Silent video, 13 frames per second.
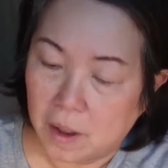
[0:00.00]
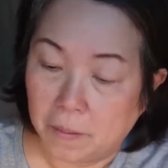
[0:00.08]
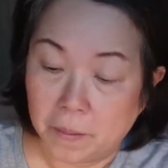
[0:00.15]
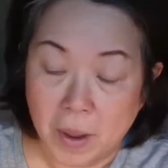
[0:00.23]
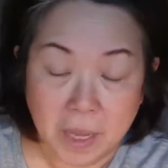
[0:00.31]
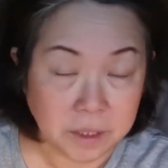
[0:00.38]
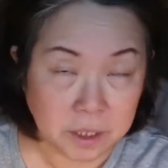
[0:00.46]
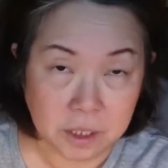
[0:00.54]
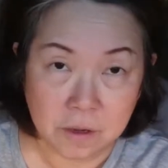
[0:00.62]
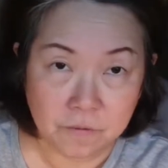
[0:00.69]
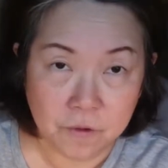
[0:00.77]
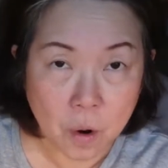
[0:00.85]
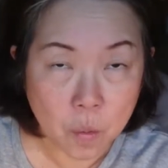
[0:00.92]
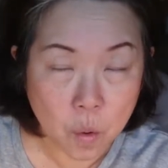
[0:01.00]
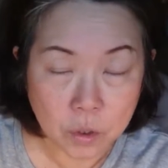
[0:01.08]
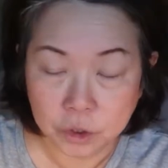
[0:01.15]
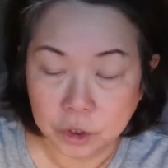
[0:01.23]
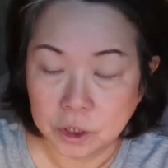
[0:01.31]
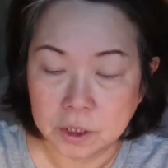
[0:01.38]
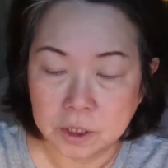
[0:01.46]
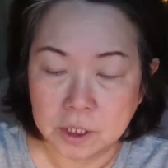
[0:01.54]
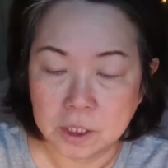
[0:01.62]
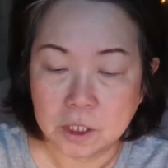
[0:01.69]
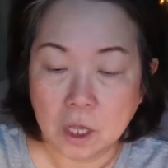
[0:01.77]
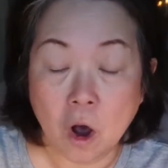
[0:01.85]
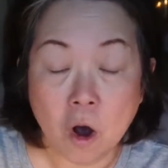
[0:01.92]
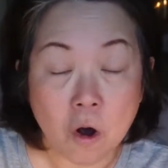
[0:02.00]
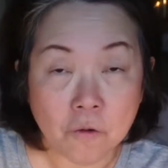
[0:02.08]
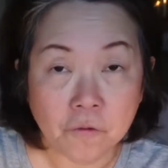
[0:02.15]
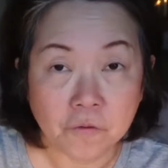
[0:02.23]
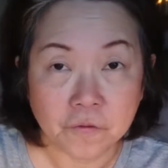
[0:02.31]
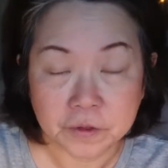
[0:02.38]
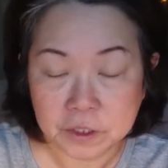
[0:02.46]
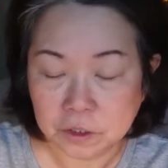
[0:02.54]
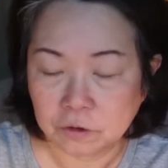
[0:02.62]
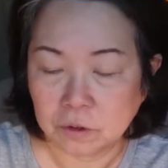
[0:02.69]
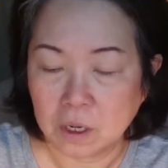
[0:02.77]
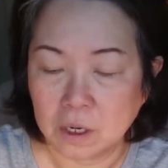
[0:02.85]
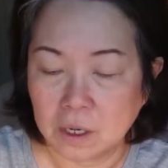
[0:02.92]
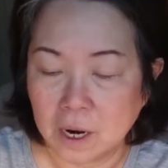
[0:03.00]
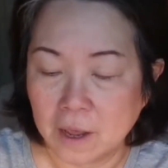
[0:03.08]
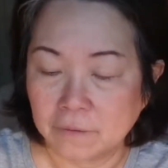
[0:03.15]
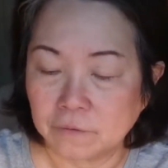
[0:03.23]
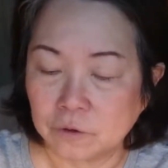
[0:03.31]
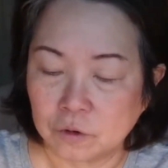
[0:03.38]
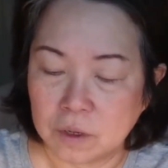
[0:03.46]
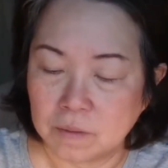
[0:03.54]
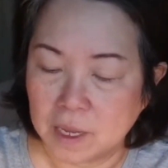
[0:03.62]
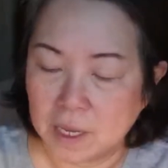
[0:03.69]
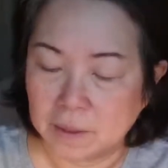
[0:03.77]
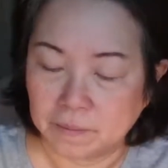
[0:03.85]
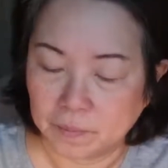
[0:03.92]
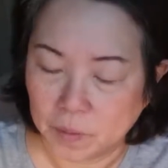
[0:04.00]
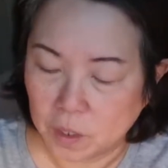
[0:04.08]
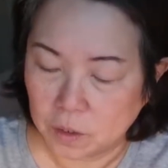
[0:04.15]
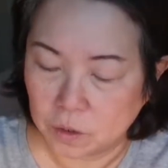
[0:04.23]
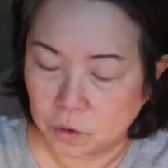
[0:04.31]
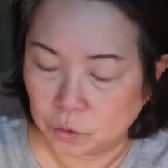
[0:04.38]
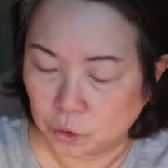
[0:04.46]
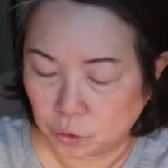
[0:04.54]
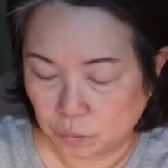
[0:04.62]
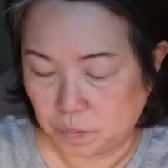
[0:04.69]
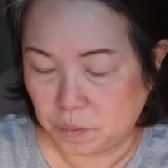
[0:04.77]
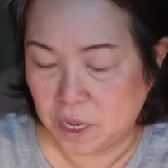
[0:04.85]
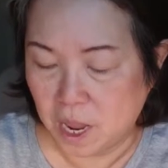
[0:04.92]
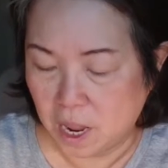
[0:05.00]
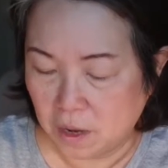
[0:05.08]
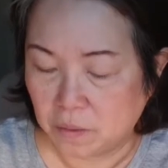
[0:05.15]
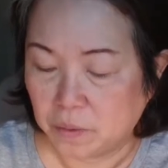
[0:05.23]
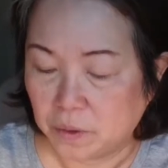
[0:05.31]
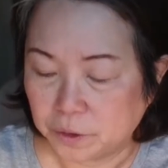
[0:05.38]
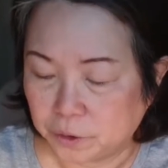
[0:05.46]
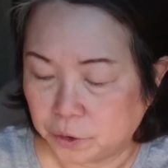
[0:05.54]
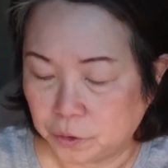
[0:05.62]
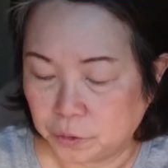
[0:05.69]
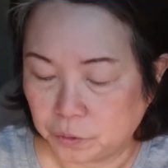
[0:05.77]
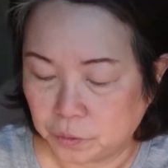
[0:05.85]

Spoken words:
But if you are watching this off live streaming, you should be able to